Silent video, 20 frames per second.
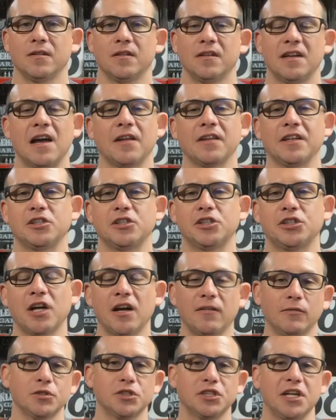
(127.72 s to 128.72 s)
Now, the
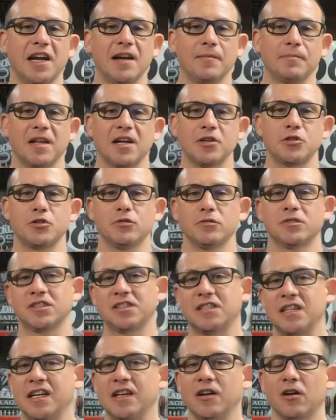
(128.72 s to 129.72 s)
shovel shape that you
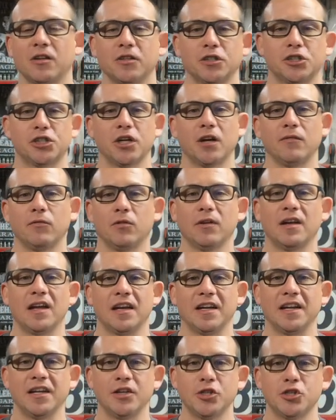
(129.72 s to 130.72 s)
see on the
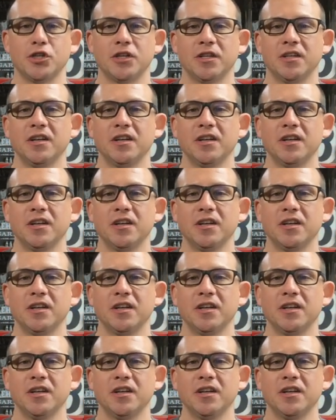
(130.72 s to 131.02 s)
Shovelhead engine,